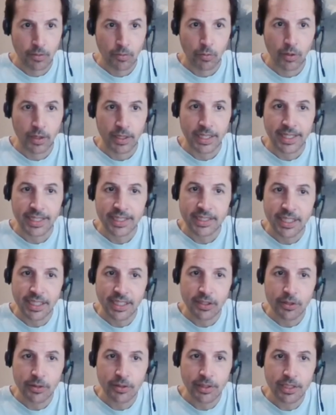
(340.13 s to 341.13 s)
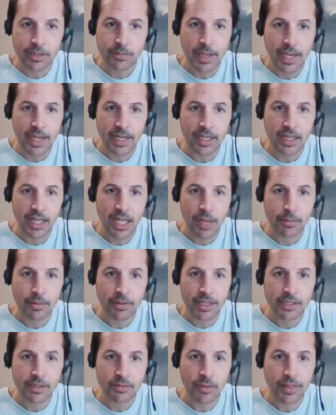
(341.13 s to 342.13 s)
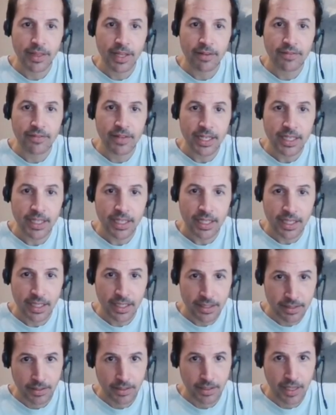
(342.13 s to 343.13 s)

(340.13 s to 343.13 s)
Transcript: We're going to continue to expand collaboration with NVIDIA.